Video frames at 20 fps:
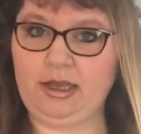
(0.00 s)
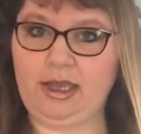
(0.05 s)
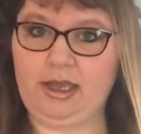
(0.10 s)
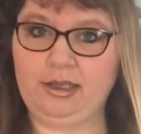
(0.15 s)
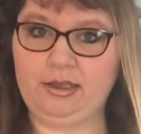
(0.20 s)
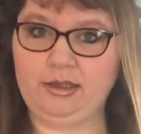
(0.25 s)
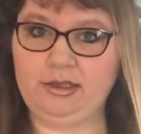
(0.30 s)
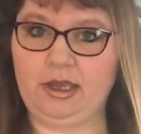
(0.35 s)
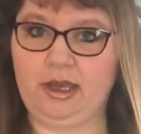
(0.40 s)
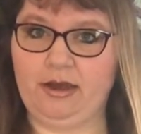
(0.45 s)

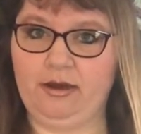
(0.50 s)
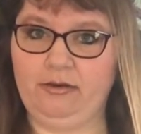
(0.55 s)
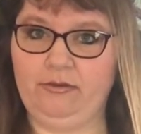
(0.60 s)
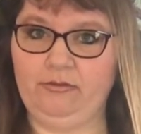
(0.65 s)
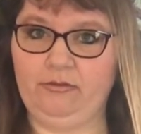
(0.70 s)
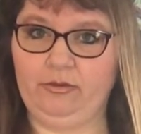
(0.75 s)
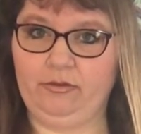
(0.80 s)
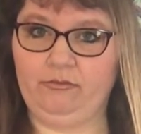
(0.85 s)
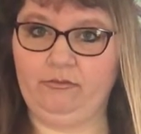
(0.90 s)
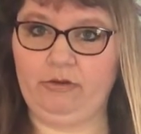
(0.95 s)
as of
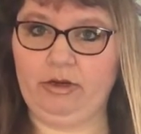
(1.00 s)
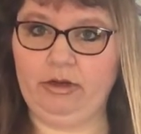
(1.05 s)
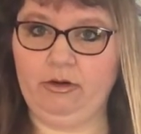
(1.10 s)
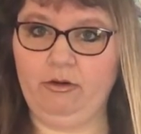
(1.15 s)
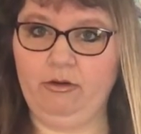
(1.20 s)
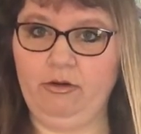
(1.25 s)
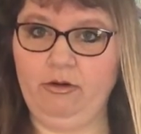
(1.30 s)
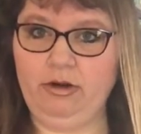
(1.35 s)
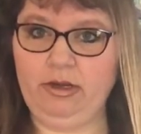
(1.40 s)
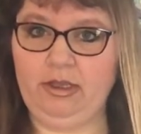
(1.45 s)

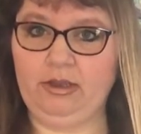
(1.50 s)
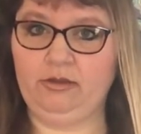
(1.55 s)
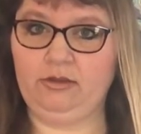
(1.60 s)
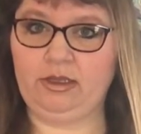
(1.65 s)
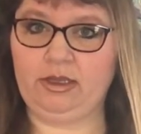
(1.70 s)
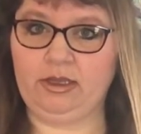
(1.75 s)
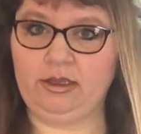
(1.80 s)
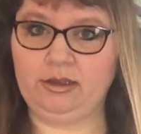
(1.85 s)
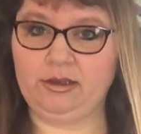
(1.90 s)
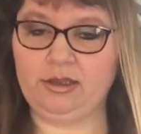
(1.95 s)
recording
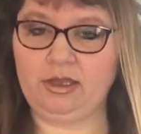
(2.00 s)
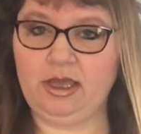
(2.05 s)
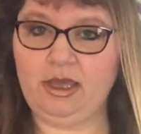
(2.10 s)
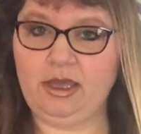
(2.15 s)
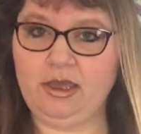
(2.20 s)
this.